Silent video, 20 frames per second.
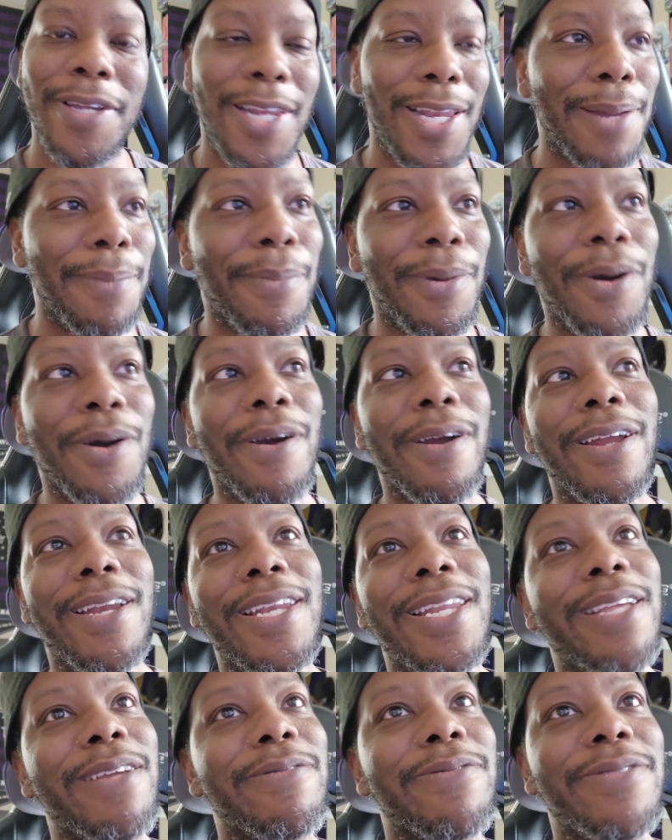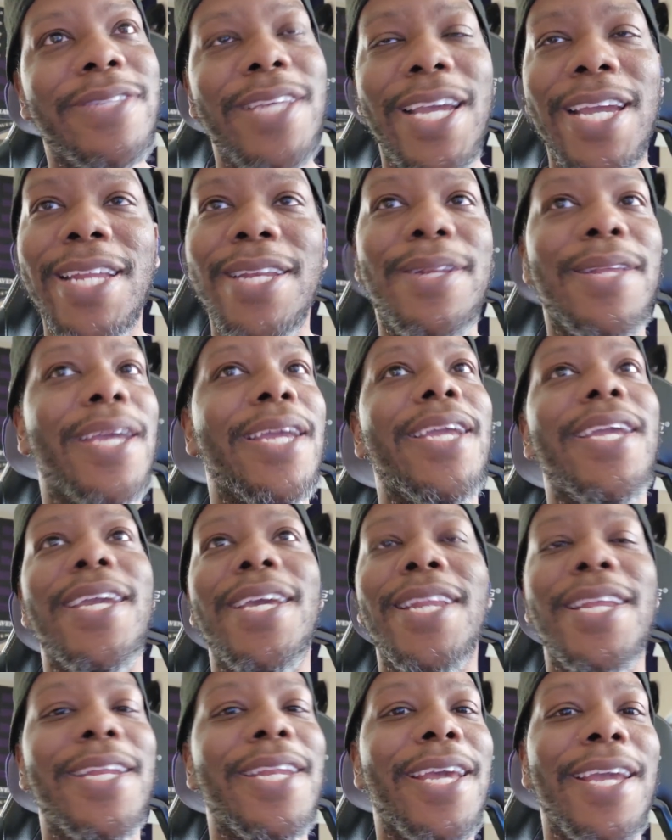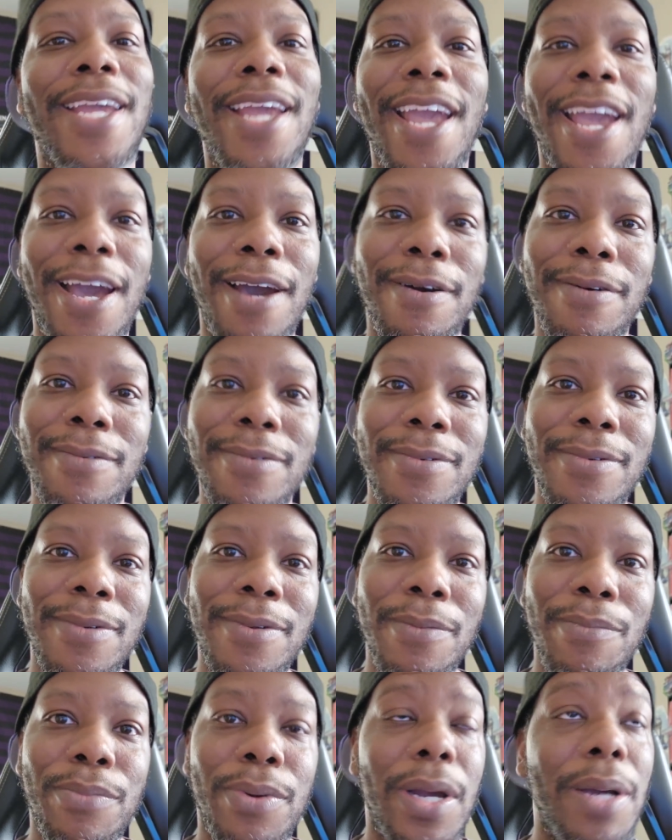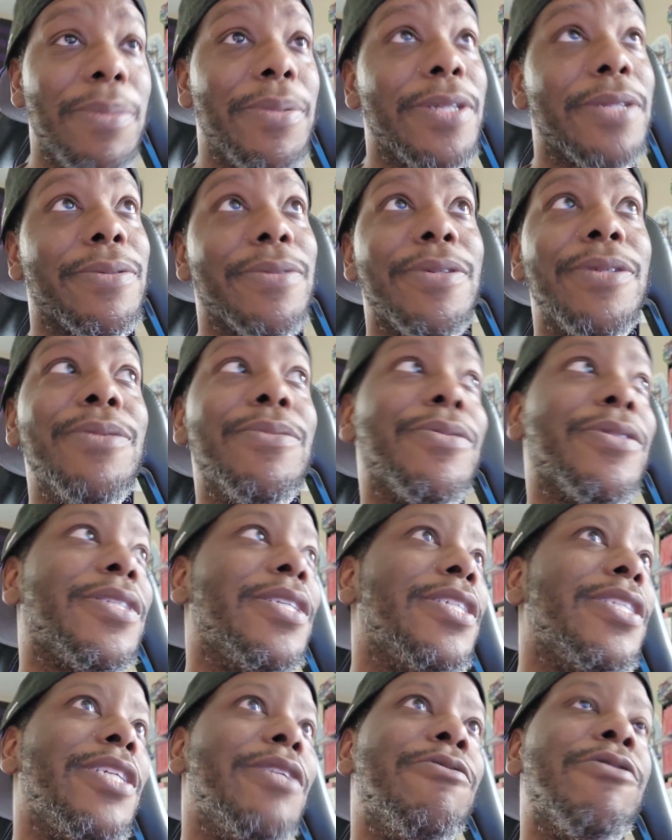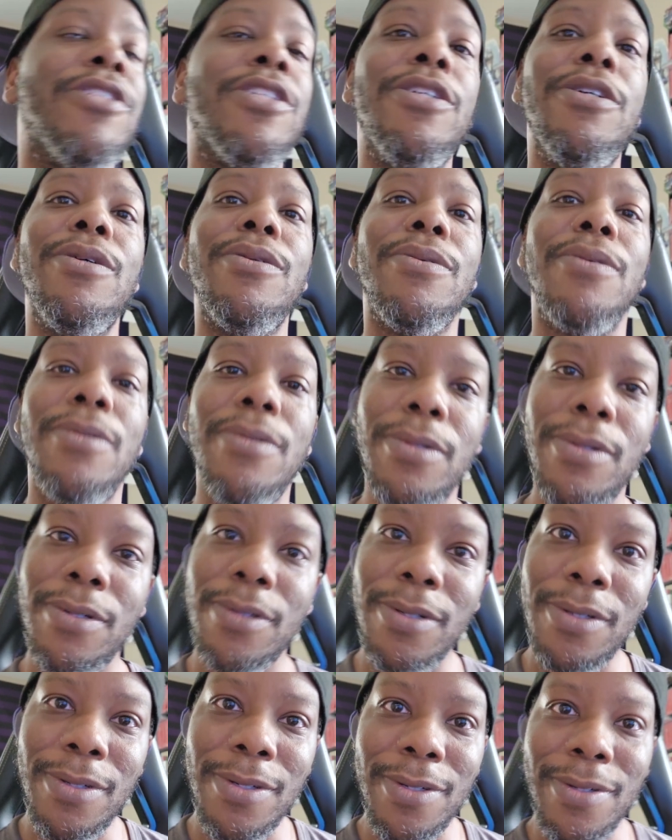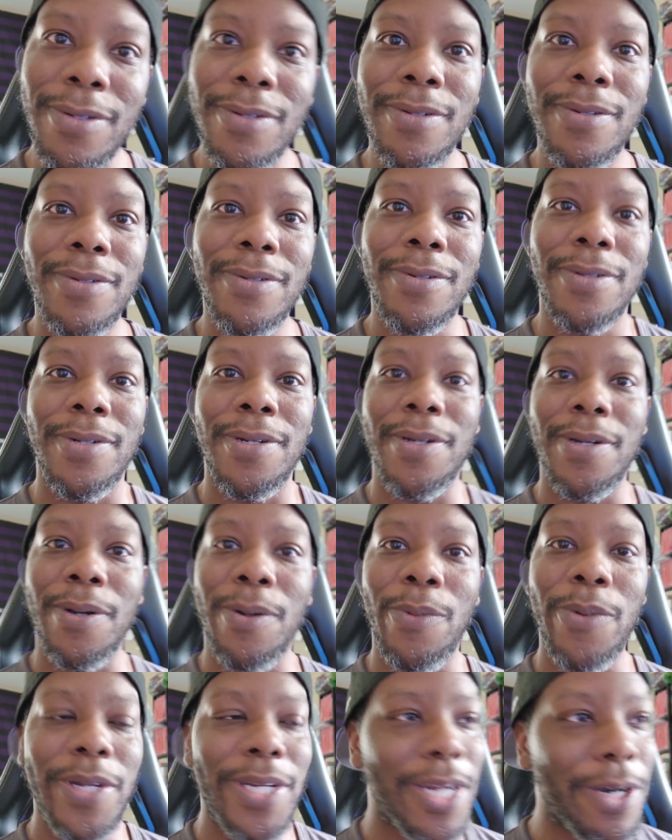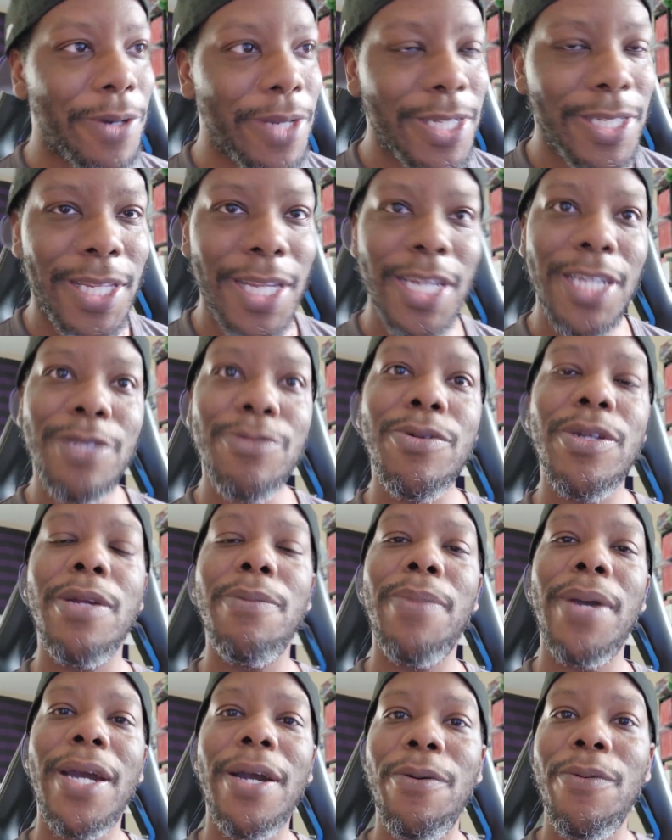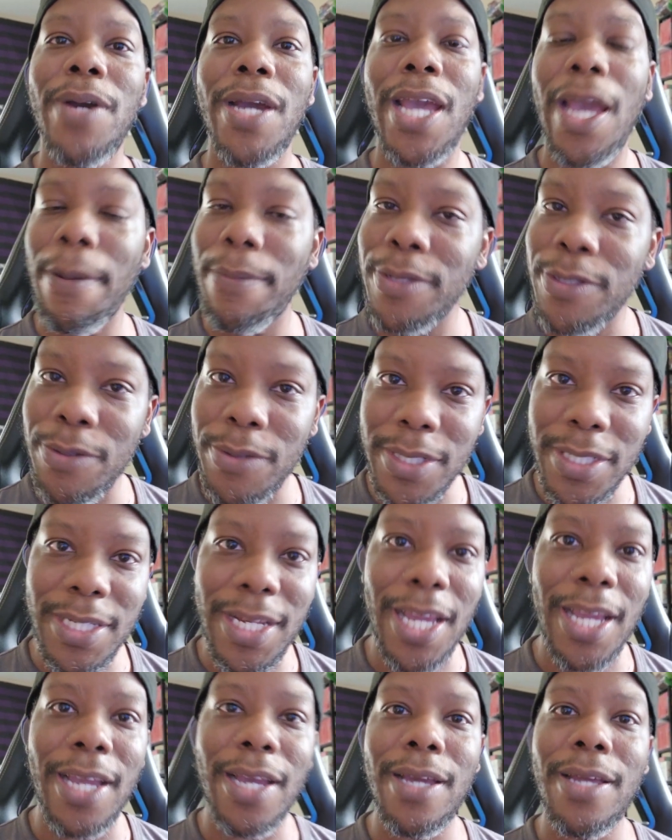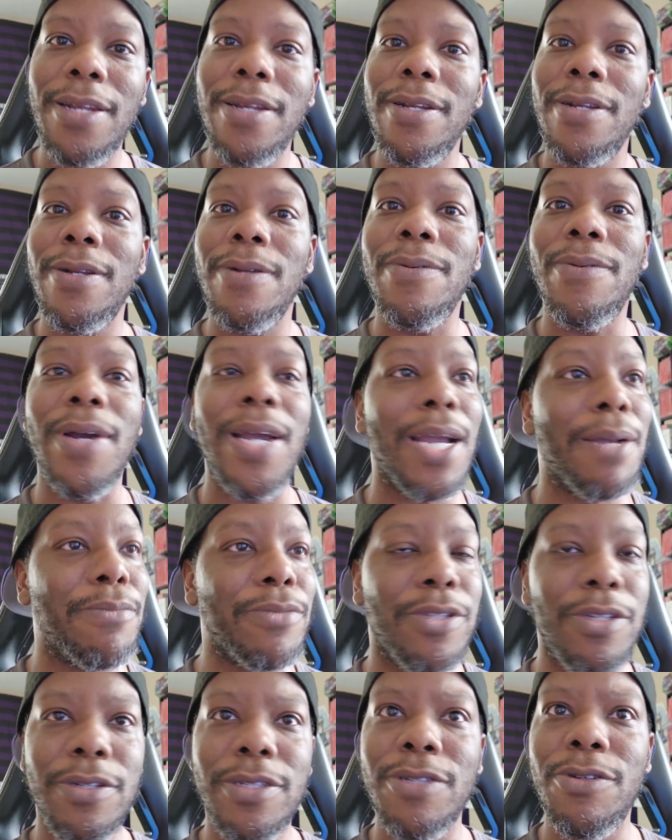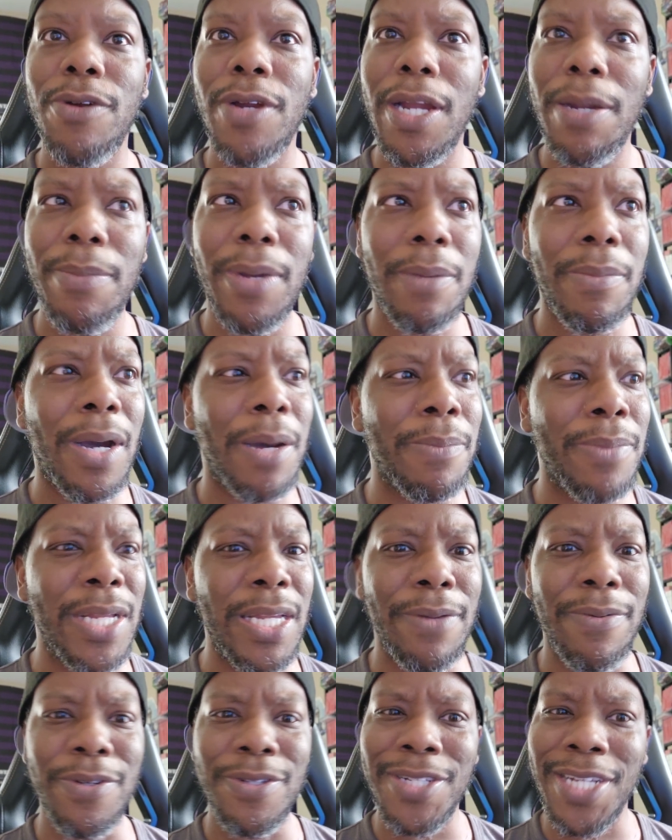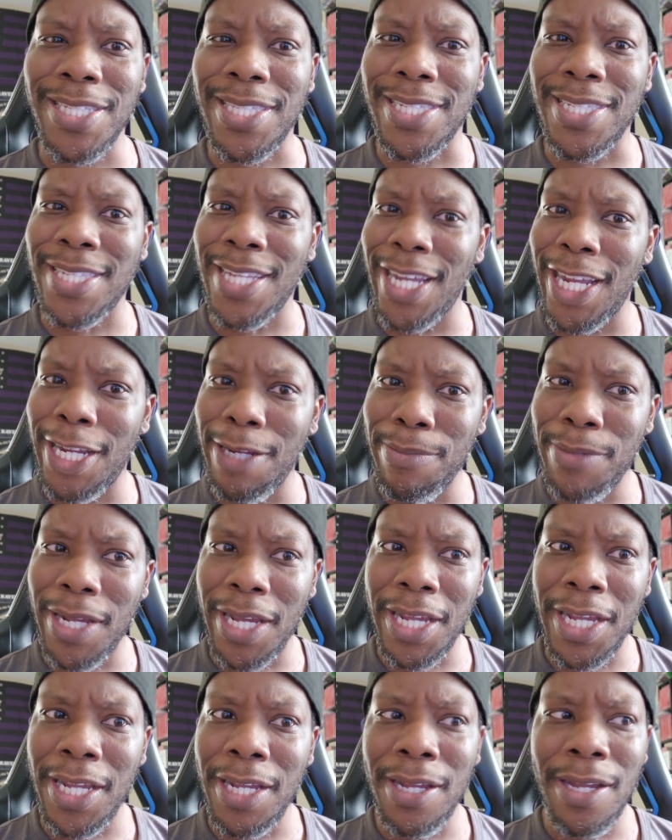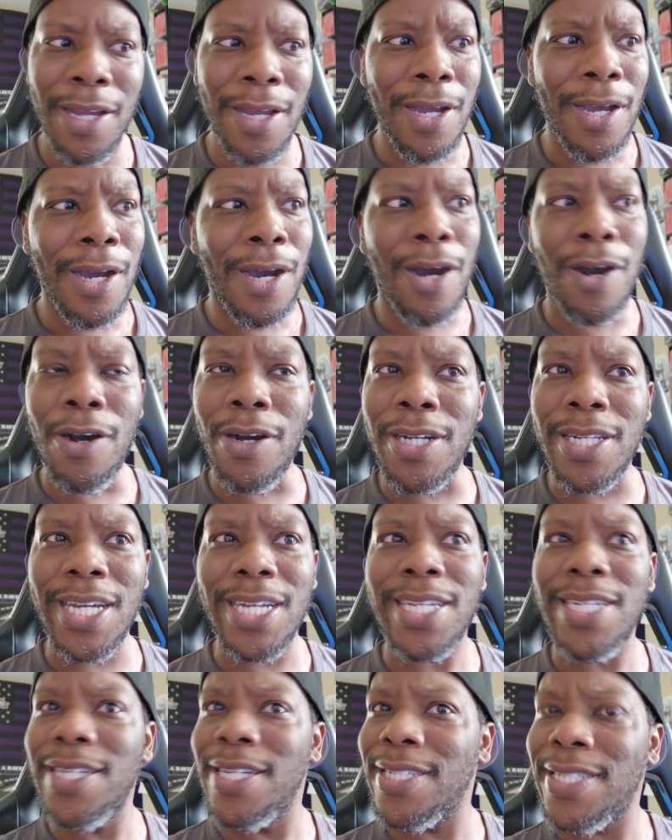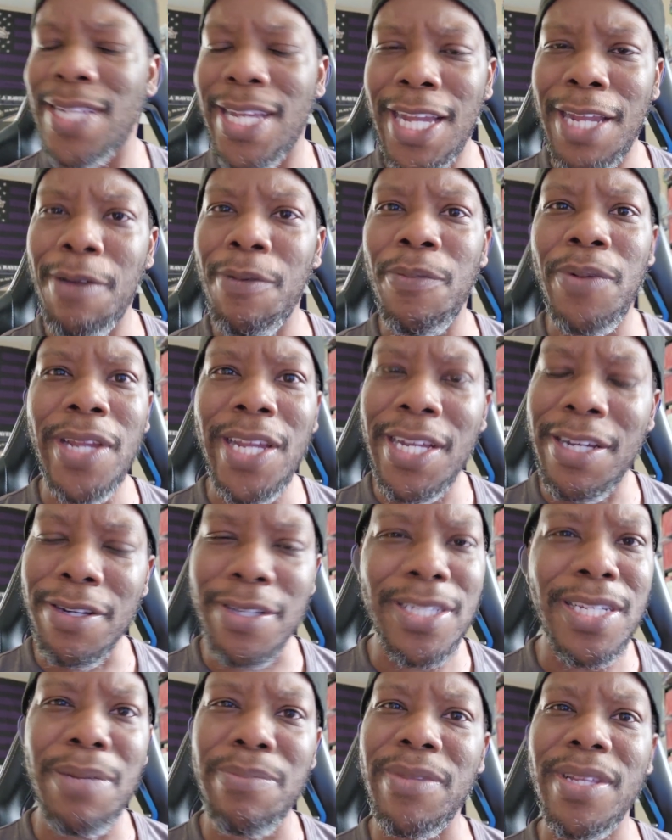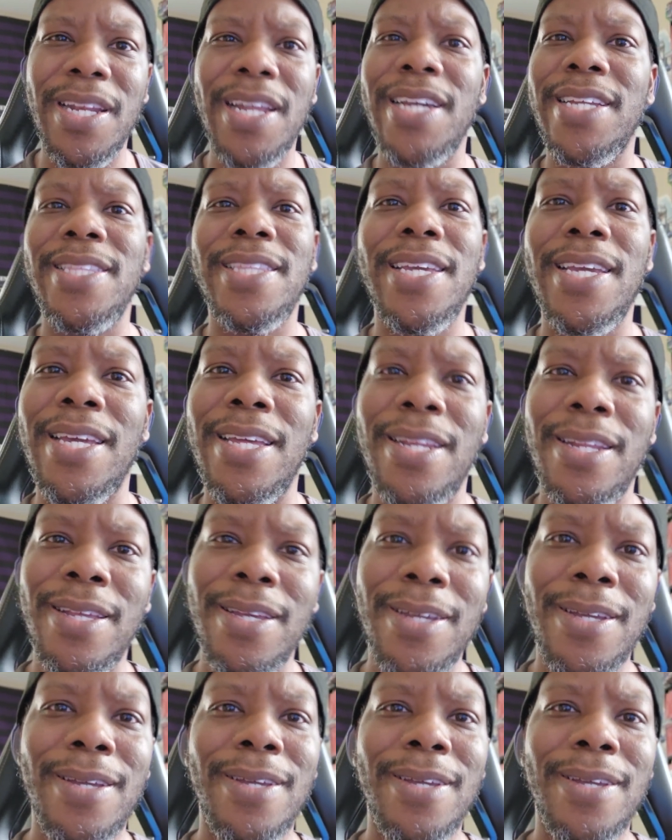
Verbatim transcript: And Lamar lives that day in and day out. Probably shoot since he was little. We know his history about what happened to his dad, what happened to his grandmom. I believe it was like the same day or like in the same week or something like that